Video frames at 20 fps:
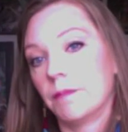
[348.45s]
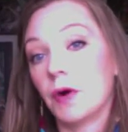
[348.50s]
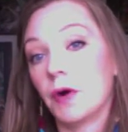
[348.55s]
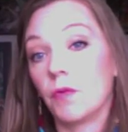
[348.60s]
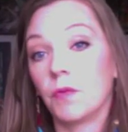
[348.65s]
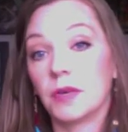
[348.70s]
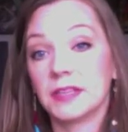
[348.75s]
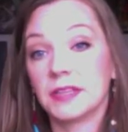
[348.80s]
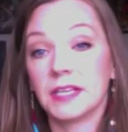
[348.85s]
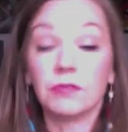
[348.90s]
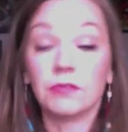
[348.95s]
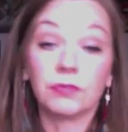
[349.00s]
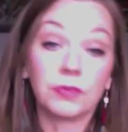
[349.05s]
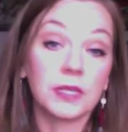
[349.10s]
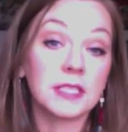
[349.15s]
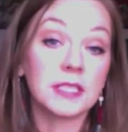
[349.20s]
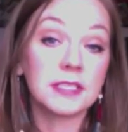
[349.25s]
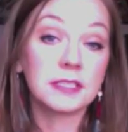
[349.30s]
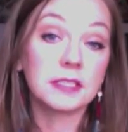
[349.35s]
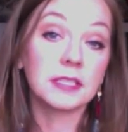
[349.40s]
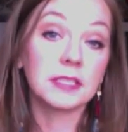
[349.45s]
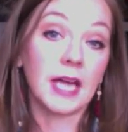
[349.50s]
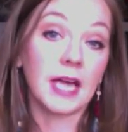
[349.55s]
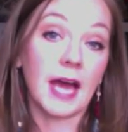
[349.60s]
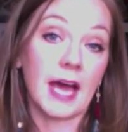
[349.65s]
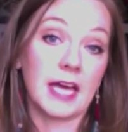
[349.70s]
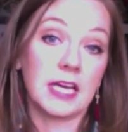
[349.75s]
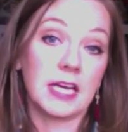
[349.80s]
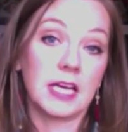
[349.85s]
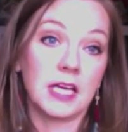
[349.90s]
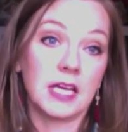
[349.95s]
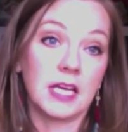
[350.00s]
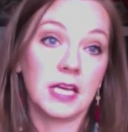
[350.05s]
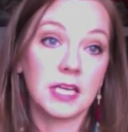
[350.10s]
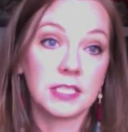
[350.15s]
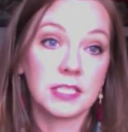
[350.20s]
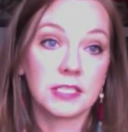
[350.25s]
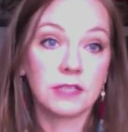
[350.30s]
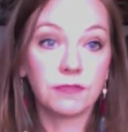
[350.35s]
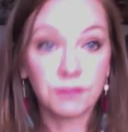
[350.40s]
but what they've recently
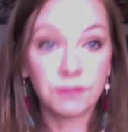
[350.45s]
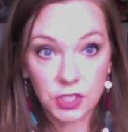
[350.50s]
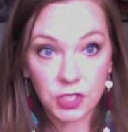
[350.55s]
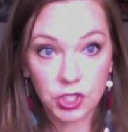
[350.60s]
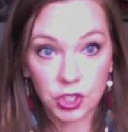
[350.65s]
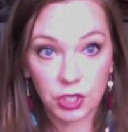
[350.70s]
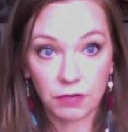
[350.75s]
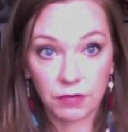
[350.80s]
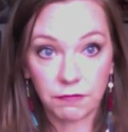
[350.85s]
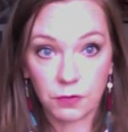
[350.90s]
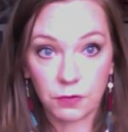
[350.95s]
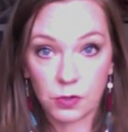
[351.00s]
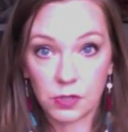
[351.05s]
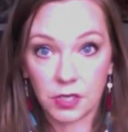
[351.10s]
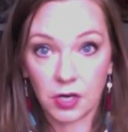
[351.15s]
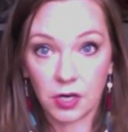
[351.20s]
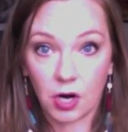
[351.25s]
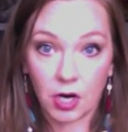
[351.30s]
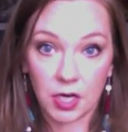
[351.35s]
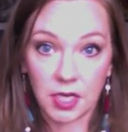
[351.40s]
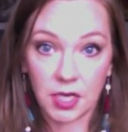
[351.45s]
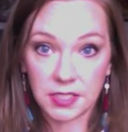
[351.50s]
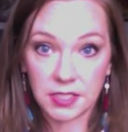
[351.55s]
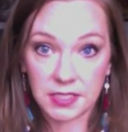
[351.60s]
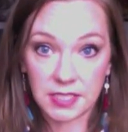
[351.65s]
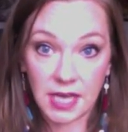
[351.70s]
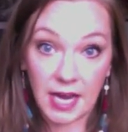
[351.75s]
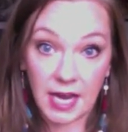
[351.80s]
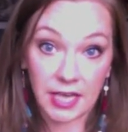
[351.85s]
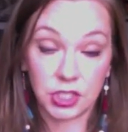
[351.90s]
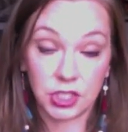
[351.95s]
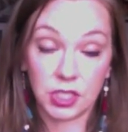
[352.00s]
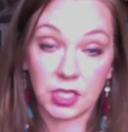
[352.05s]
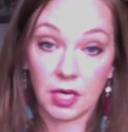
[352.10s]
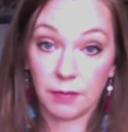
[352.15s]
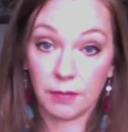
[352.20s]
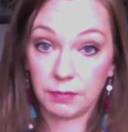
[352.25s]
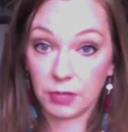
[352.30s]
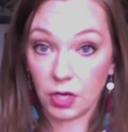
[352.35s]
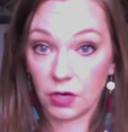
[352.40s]
added is the feature for artists to
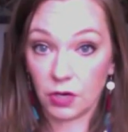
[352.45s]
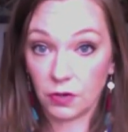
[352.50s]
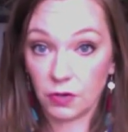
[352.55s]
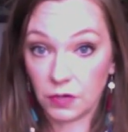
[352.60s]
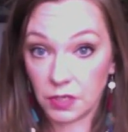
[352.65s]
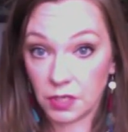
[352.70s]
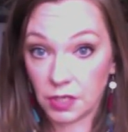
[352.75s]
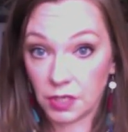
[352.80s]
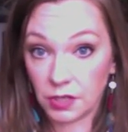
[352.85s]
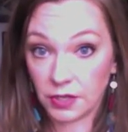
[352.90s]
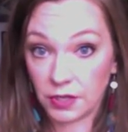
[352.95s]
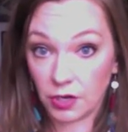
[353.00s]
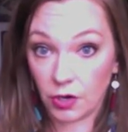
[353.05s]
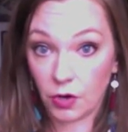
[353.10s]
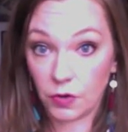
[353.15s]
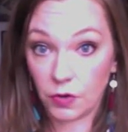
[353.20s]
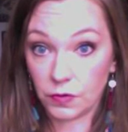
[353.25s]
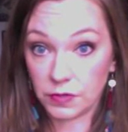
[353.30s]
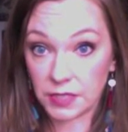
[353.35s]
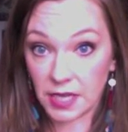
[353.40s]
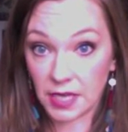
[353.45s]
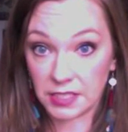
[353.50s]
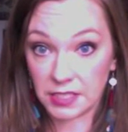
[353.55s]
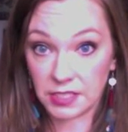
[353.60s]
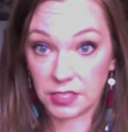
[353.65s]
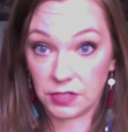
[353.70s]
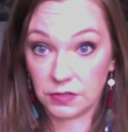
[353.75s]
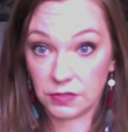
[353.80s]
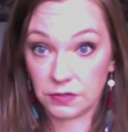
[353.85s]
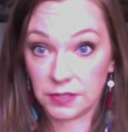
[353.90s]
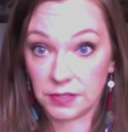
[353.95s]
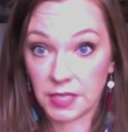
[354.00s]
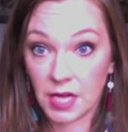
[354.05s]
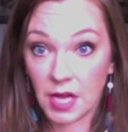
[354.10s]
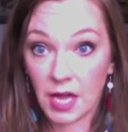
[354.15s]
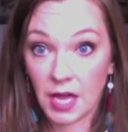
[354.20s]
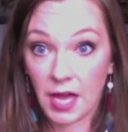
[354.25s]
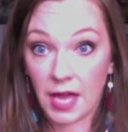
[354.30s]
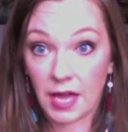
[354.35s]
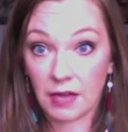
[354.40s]
actually upload their own tattoos